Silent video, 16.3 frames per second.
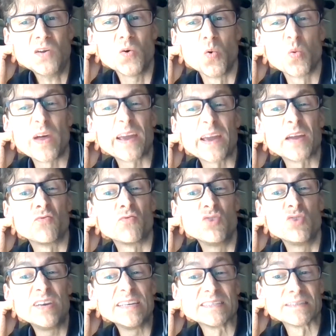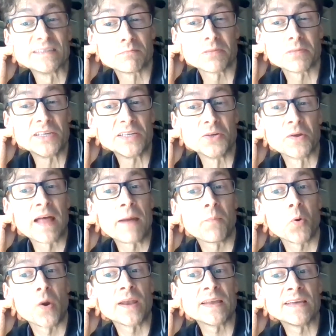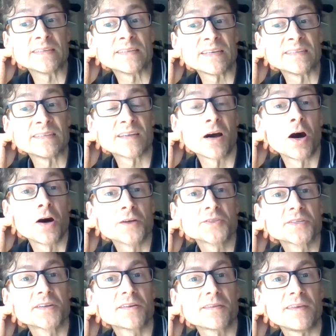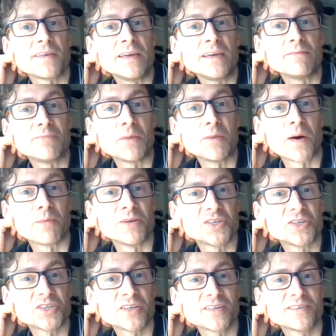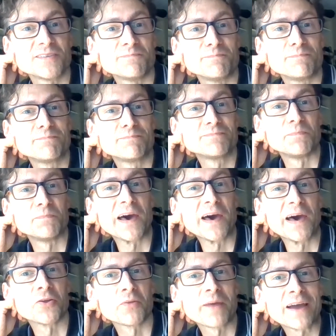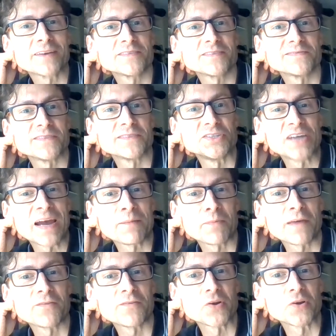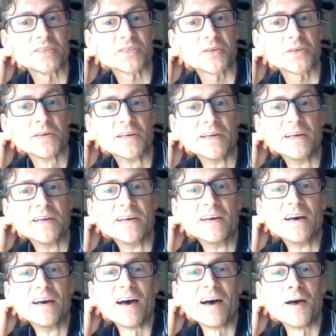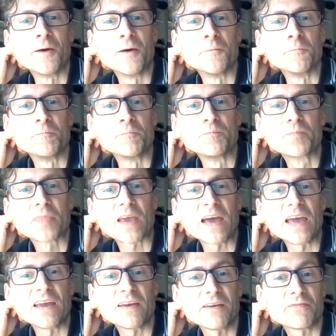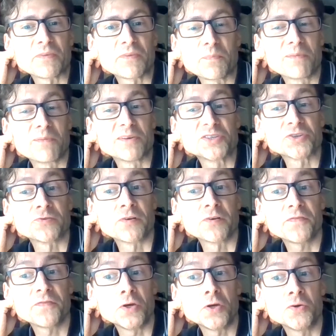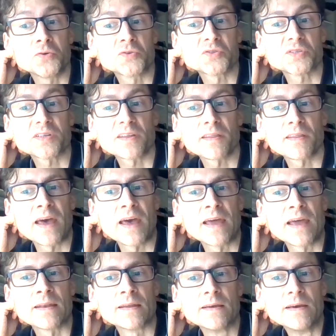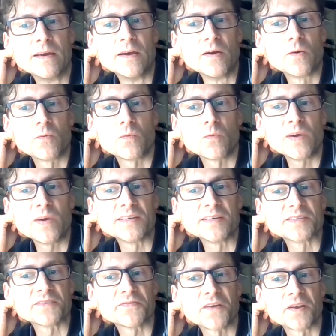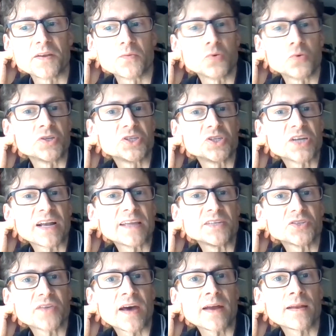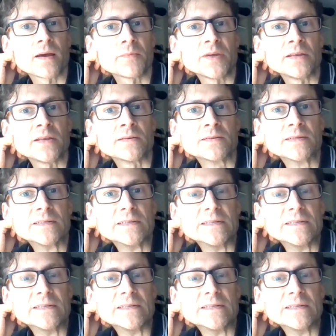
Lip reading: what they could reasonably do at that point is ask the publisher to bail them out of the jam they got into. If the publisher refused, then the funder wouldn't challenge that. I mean,